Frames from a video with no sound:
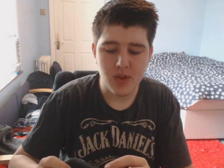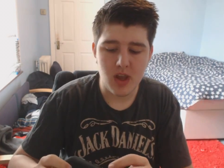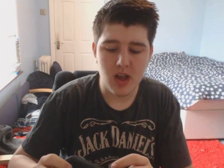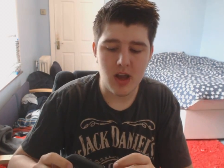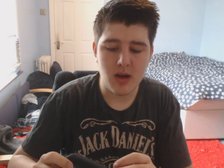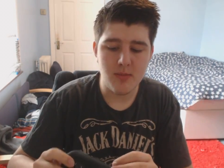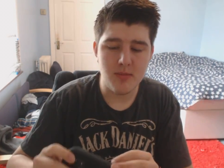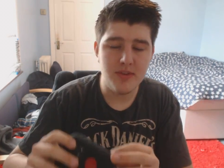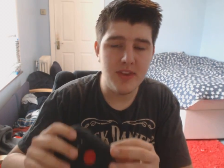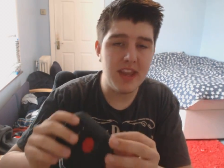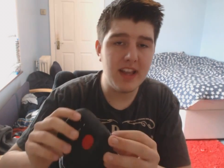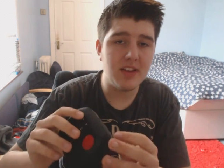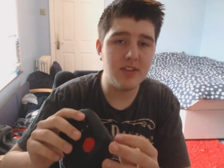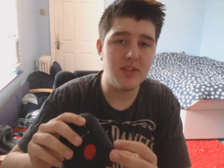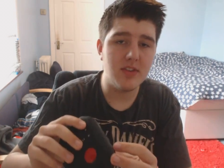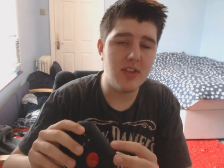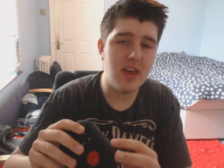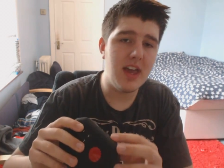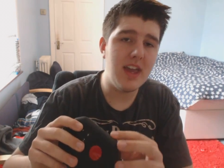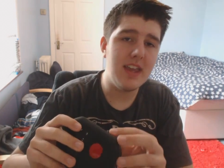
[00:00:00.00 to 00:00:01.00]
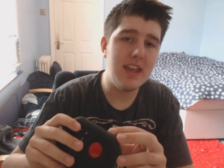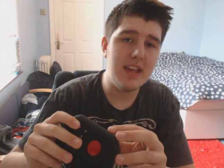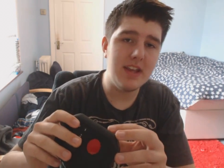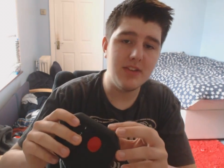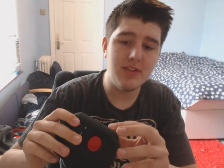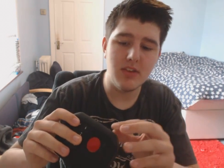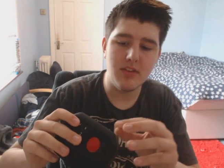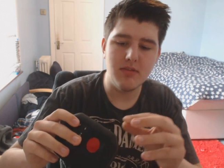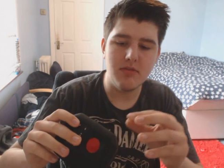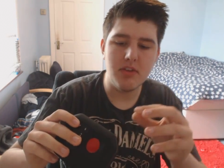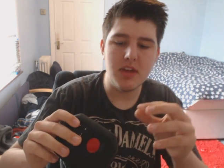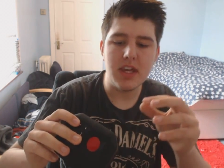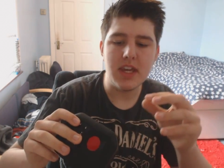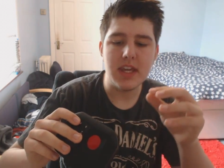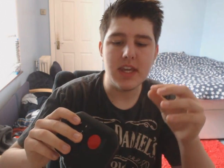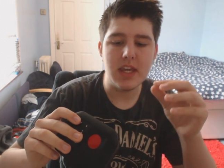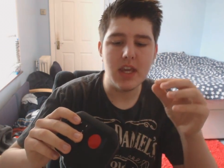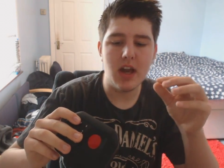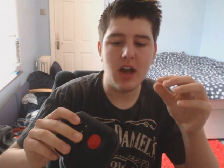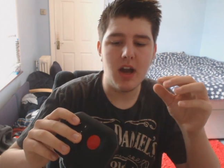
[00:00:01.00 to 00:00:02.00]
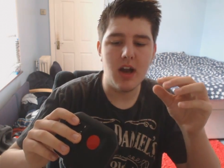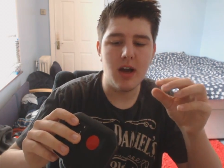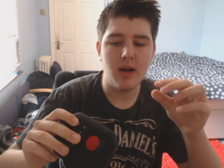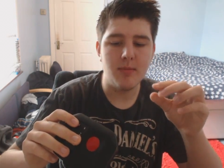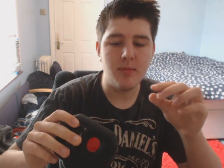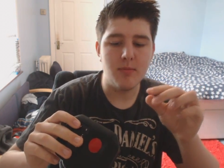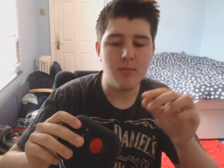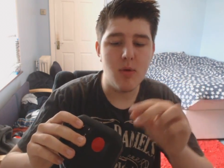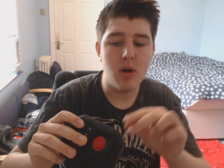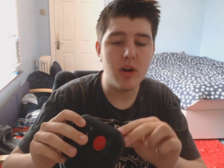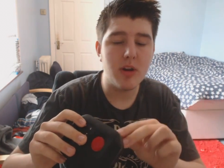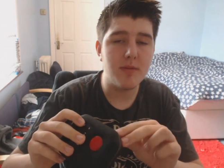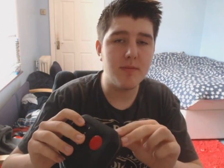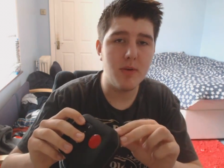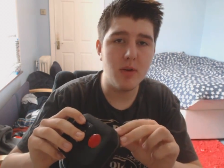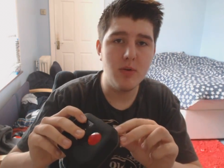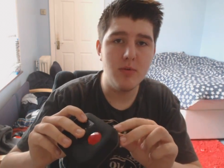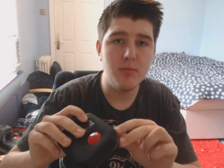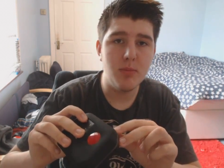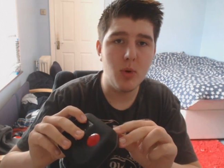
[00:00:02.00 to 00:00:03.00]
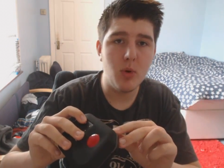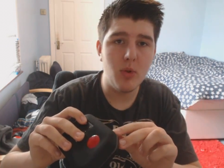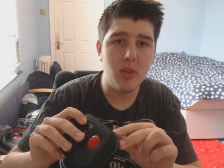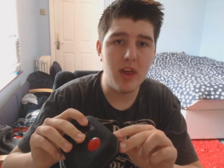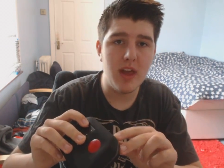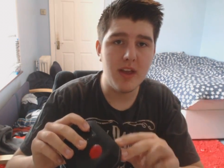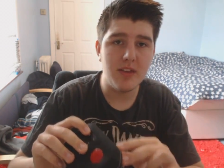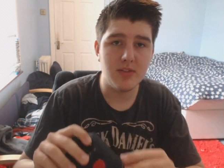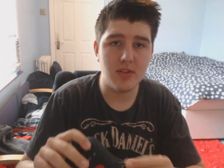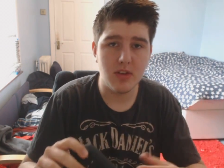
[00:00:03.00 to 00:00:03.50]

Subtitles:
Next to that is the microphone port there.